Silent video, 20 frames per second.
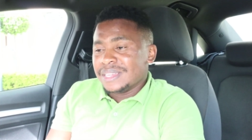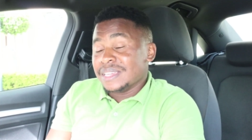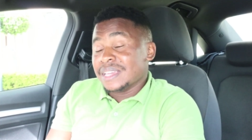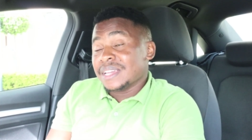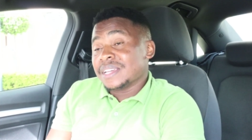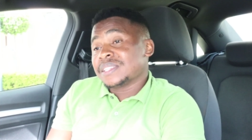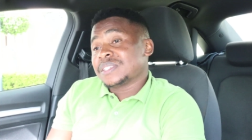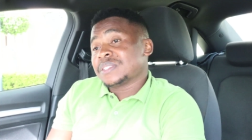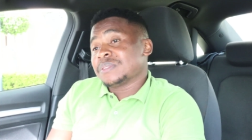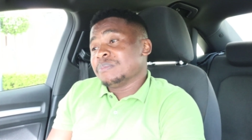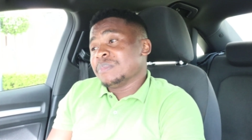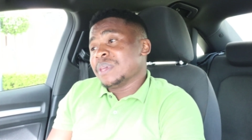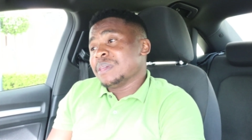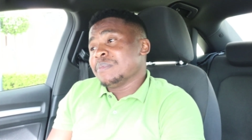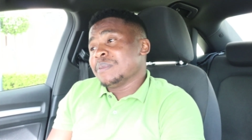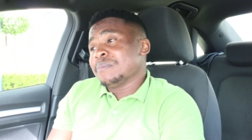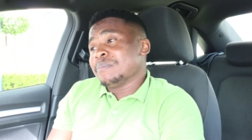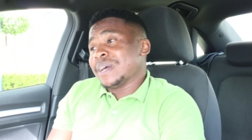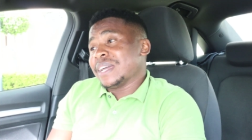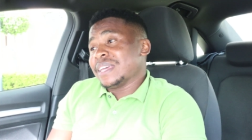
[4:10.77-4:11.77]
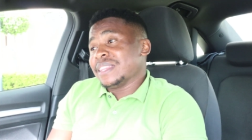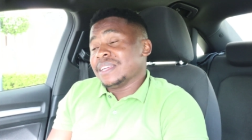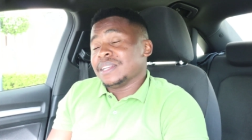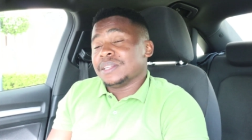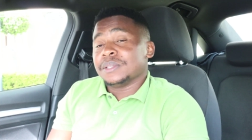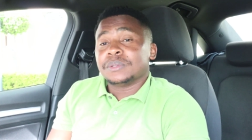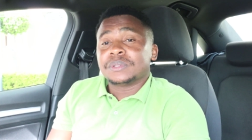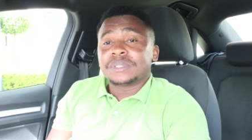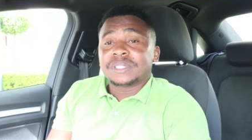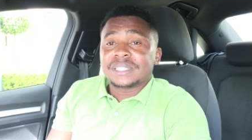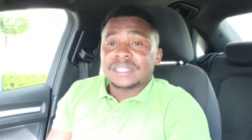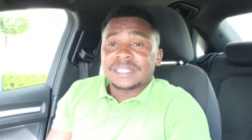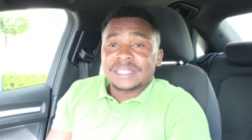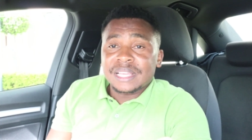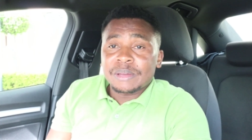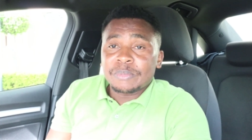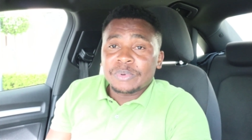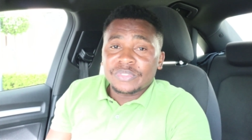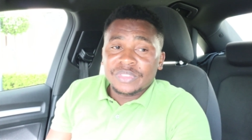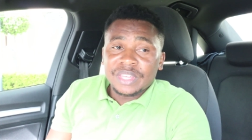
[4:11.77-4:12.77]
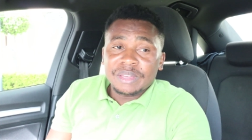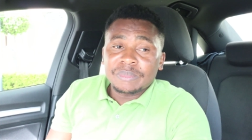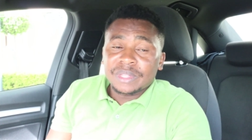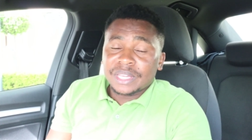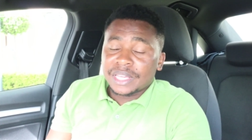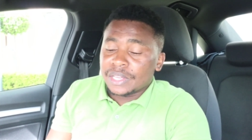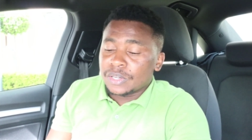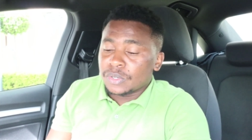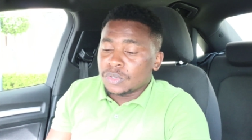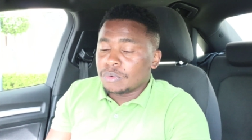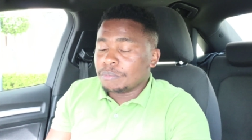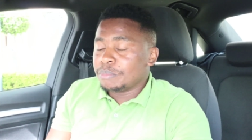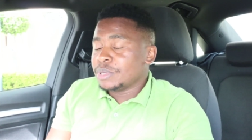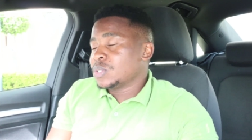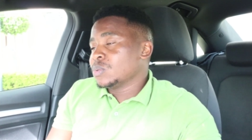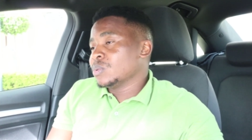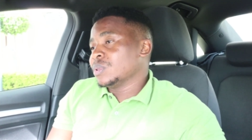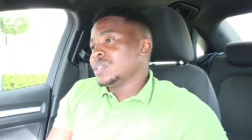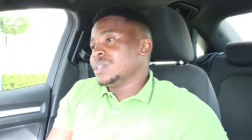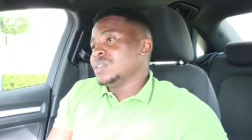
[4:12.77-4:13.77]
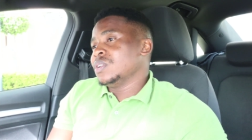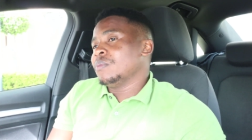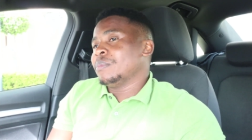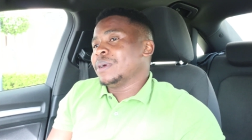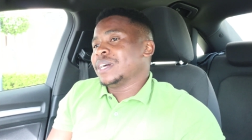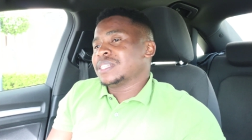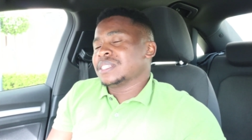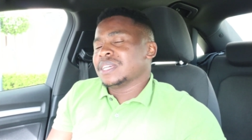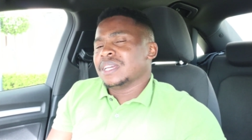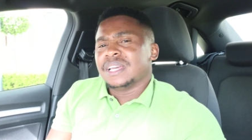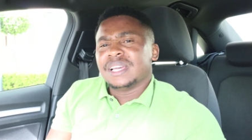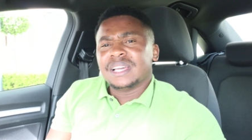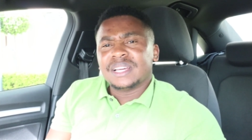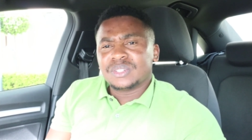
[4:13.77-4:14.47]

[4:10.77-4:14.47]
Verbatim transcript: Yes, maybe by the looks, some of them, they can compete with NIO, but